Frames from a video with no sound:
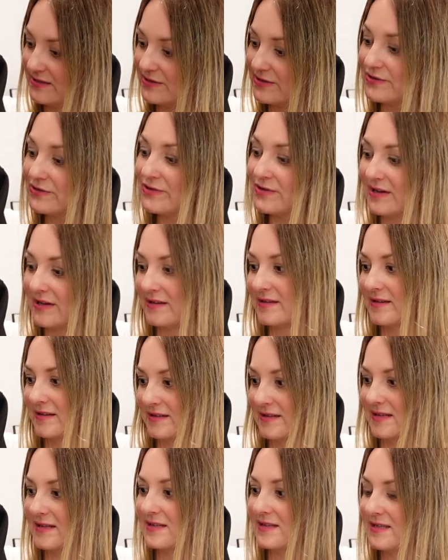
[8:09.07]
you can,
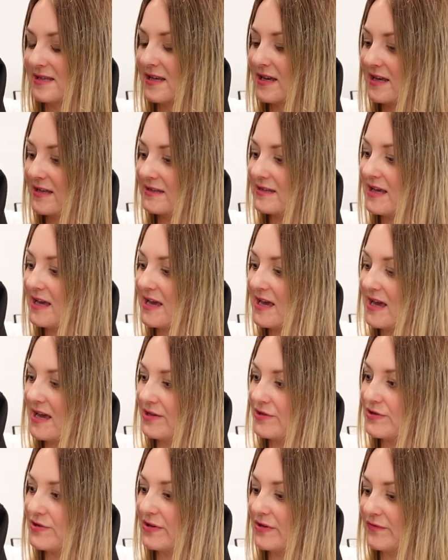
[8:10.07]
as I said,
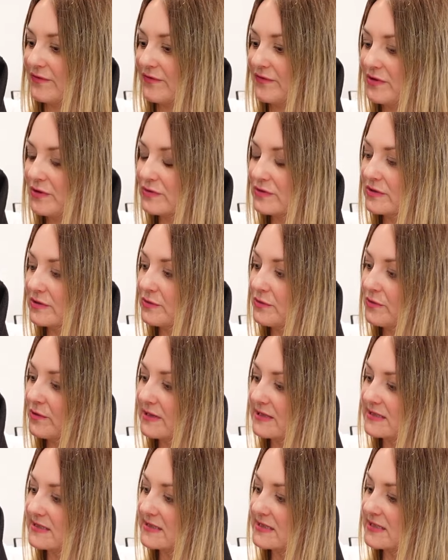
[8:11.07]
you can feel the
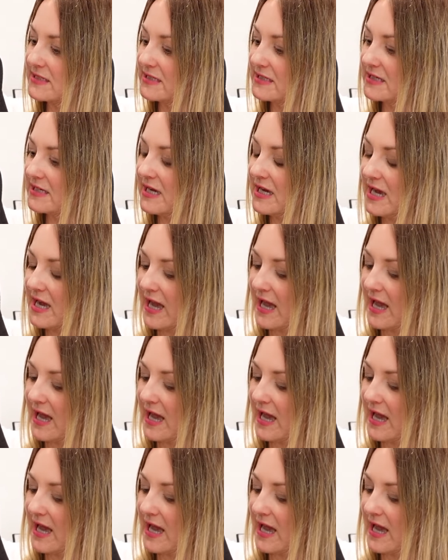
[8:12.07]
quality.